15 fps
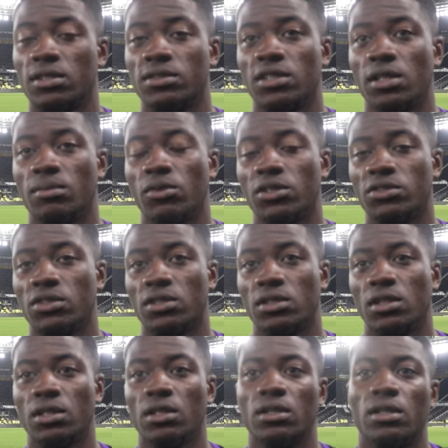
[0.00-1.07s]
the team
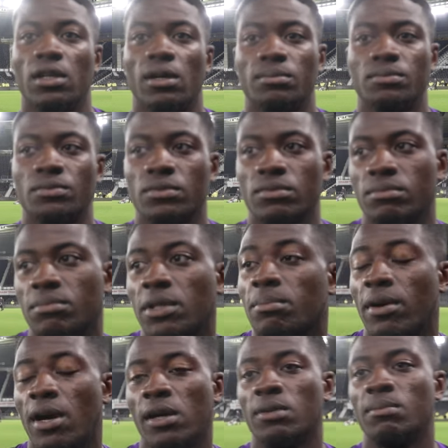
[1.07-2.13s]
recently and I've um, been
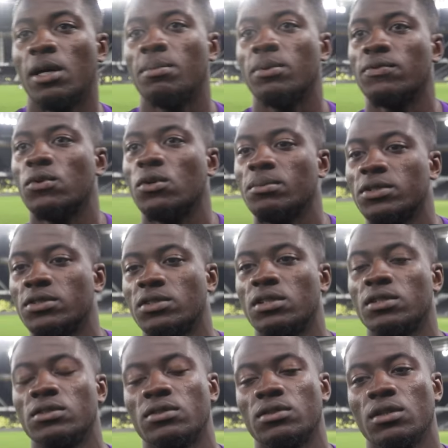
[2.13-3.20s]
proud of my
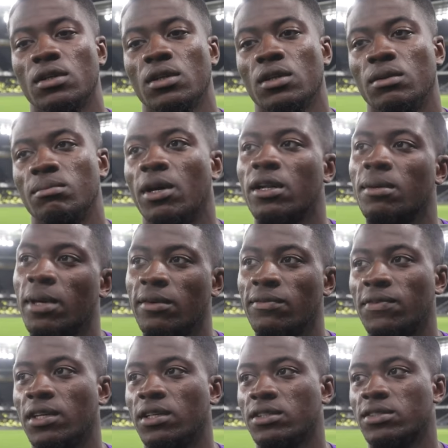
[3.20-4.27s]
performances, but the main
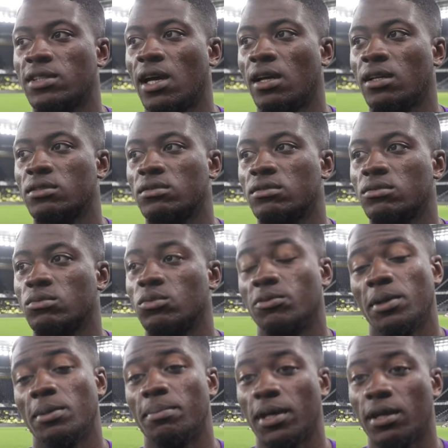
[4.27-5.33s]
thing is that we've
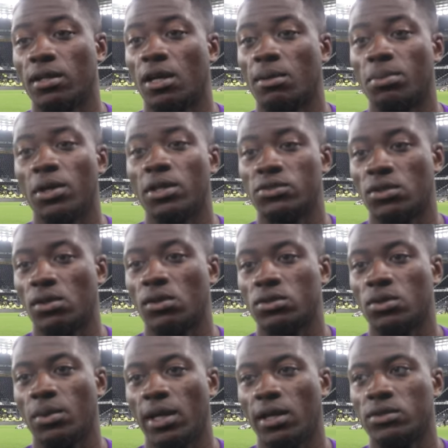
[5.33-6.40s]
been picking up points along
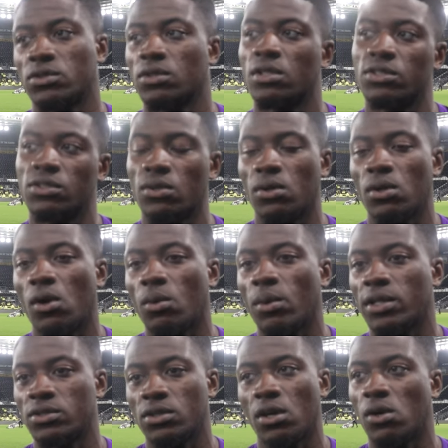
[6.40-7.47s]
the way, so there's still a long
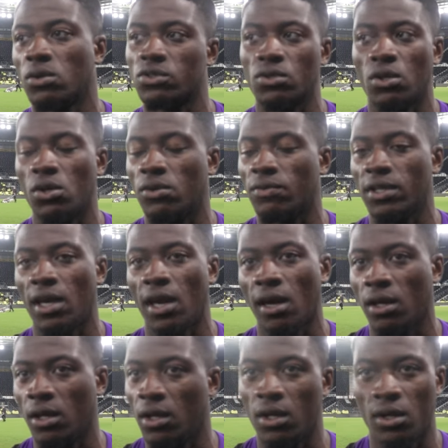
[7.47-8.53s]
way to go. It's not over yet,
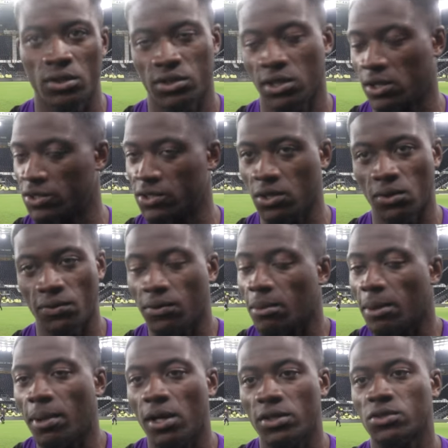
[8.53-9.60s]
so I still, from
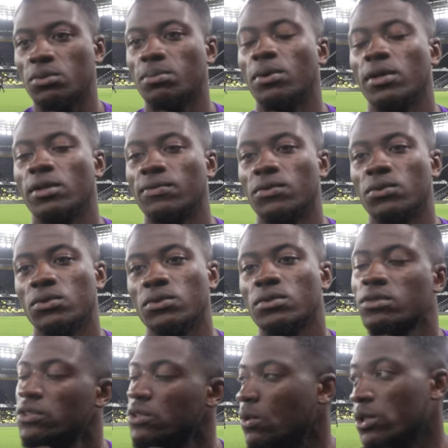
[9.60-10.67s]
a personal point of view,
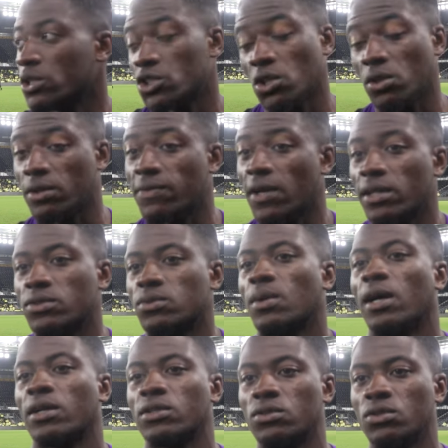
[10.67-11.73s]
still want to show the fans
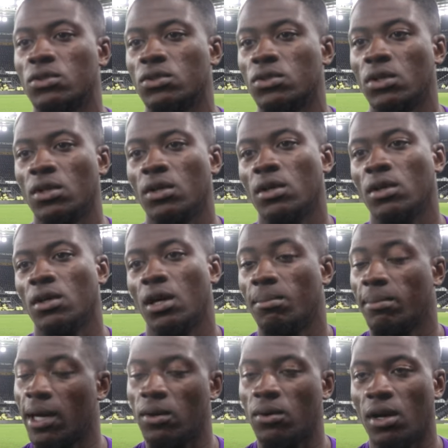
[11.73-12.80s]
what I can do
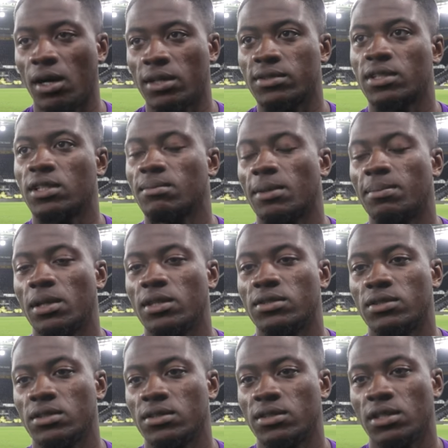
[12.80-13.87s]
and battle hard to keep my
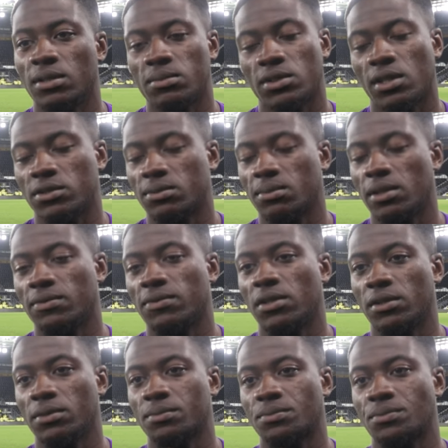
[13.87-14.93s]
place in the team, so that's the main thing.